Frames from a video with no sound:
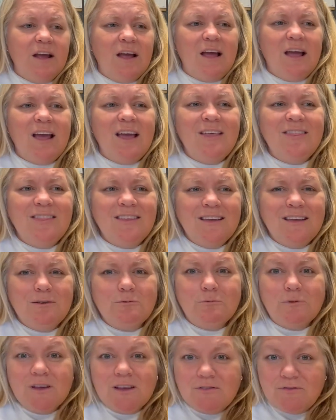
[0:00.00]
and then
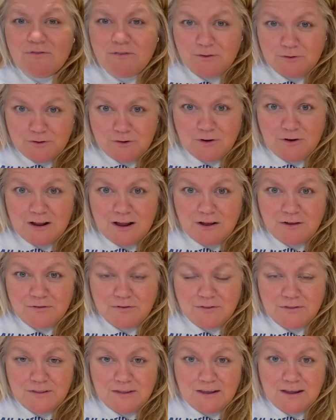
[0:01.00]
we filtered
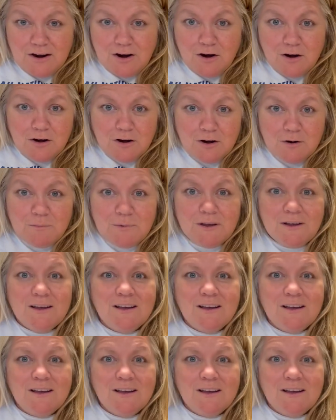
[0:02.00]
out the herb,